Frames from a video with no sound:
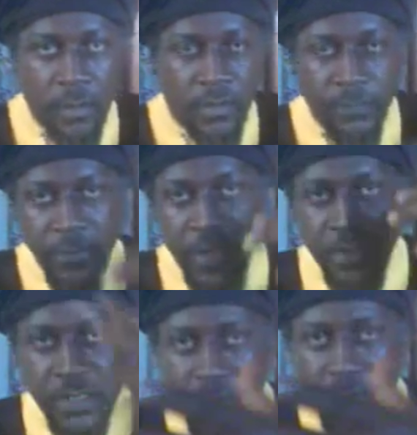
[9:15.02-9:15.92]
the
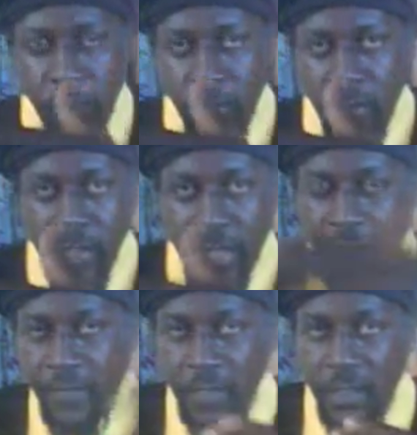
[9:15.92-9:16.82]
British were in
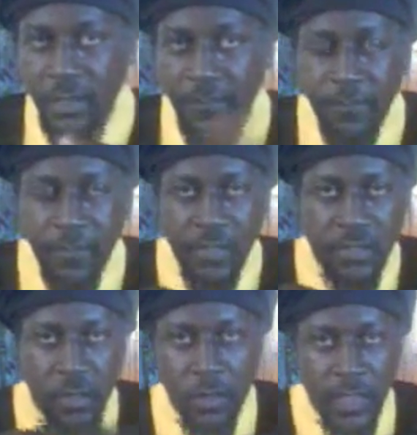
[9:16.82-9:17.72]
Africa, the
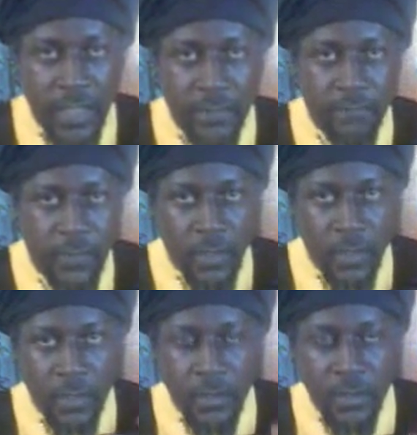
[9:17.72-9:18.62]
French and all that.
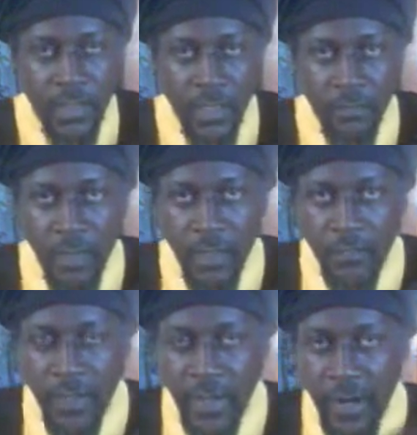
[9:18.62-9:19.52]
Look in the
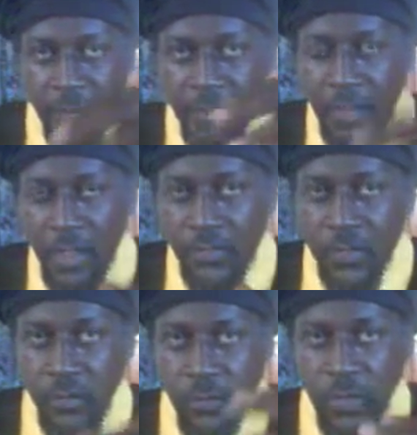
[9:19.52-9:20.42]
Arab
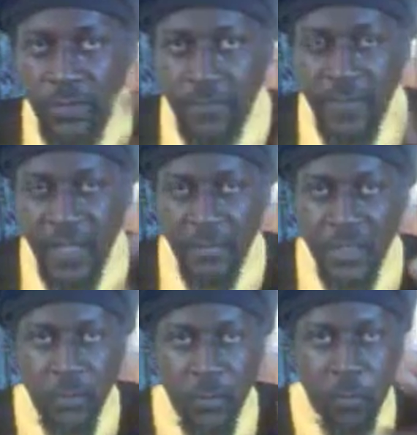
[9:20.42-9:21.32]
countries, the ruling
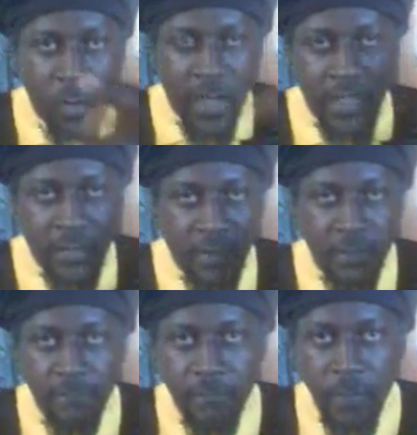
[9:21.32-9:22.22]
families are white.
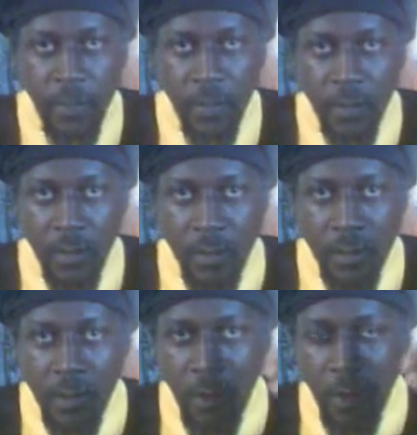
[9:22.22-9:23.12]

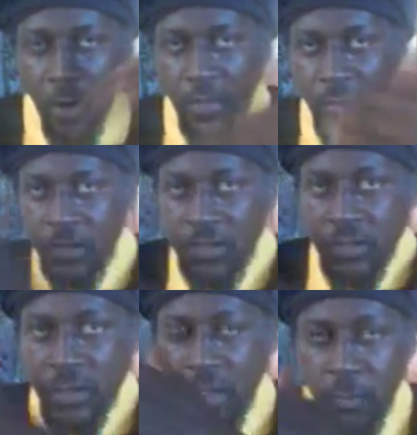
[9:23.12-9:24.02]
All the rulers
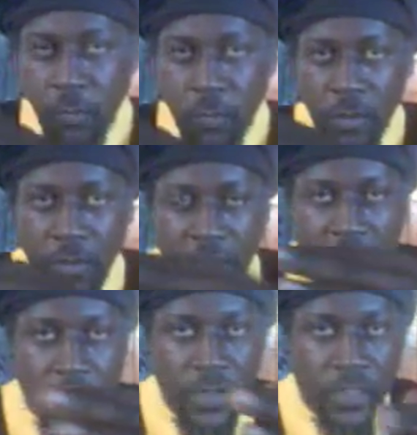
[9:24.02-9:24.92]
of the world
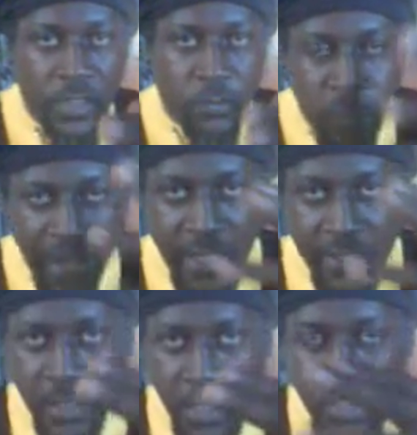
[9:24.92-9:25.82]
now is white.
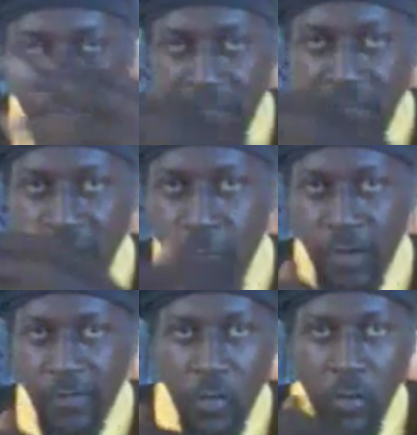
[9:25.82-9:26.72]
It's been that
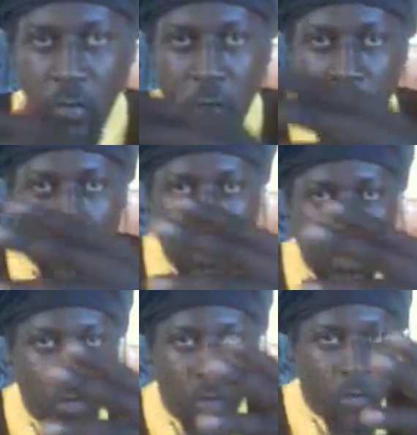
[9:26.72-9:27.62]
way for a
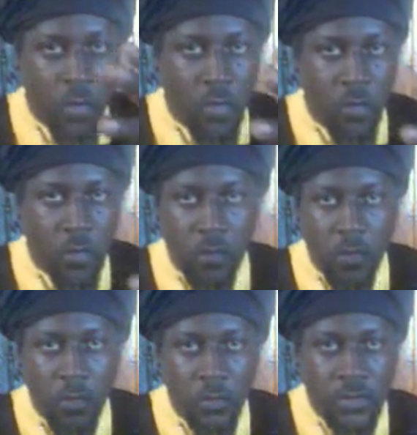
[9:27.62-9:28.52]
long,
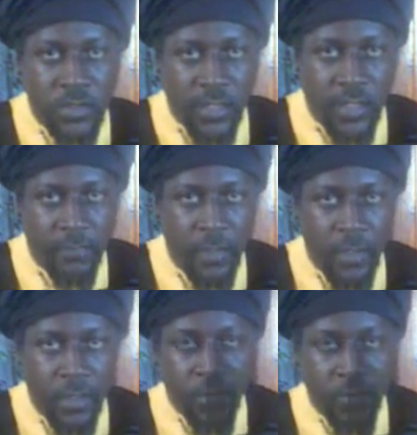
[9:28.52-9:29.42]
long time.
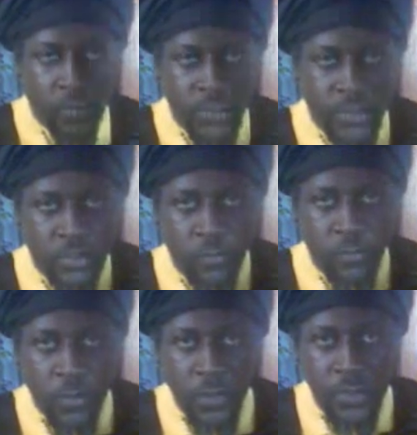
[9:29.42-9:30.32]
The original
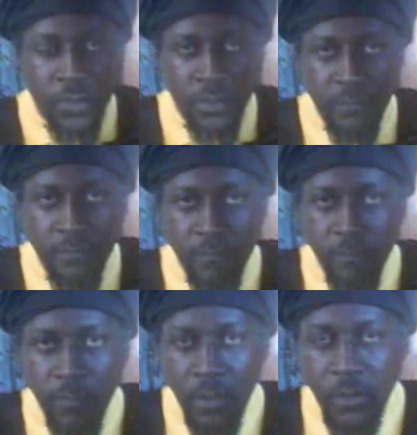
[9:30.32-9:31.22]
rulers,
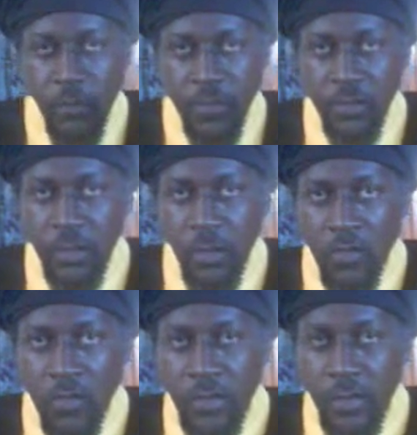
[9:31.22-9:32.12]
the original
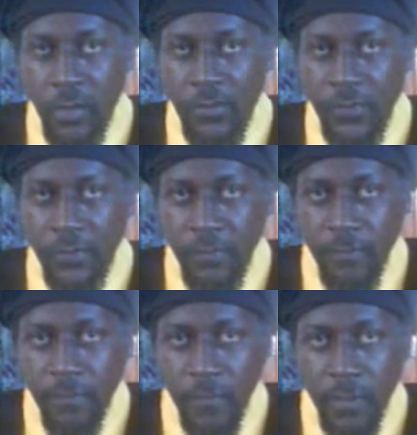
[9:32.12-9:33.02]
lords of the earth,
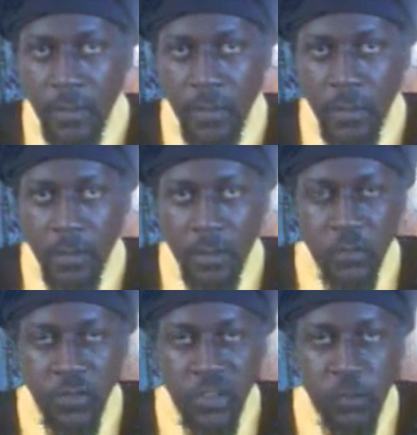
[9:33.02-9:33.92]

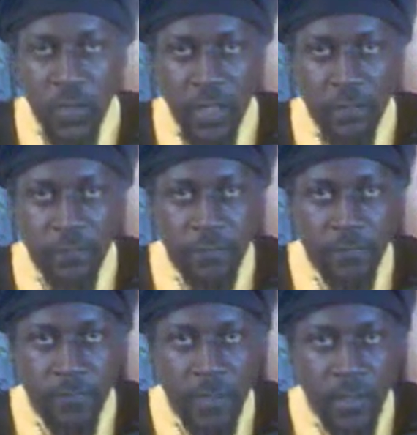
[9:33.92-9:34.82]

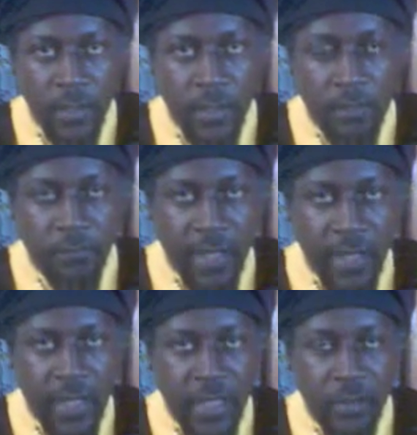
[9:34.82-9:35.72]
2012,
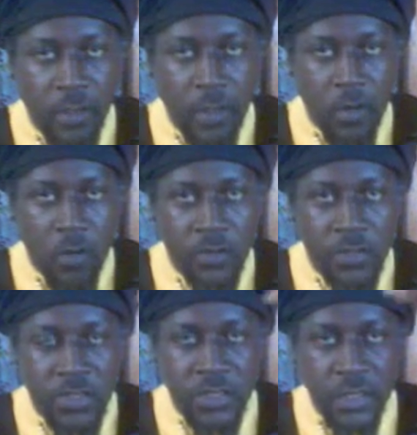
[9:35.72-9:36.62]
nine
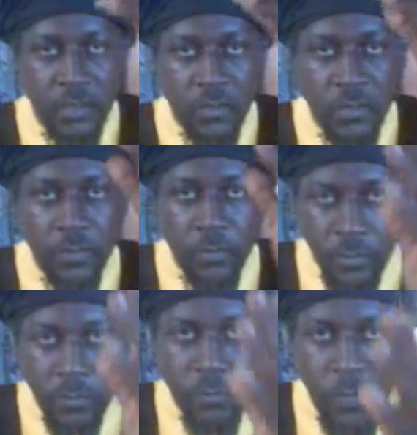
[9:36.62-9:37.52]
lords descending on the
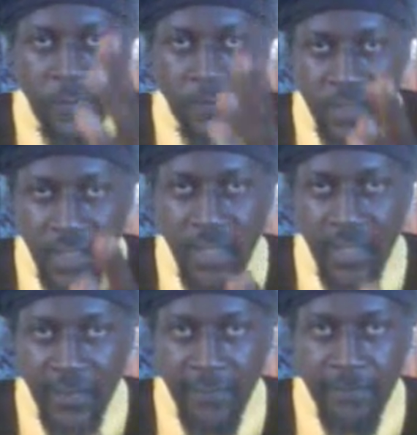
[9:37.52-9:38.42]
rope of
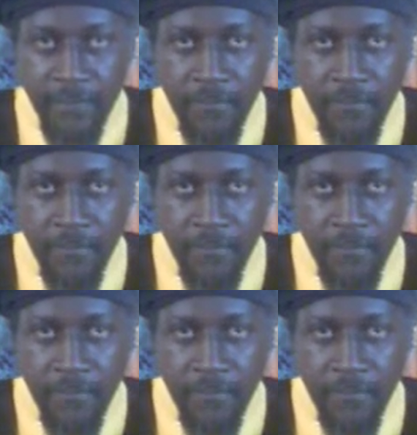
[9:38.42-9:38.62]
time.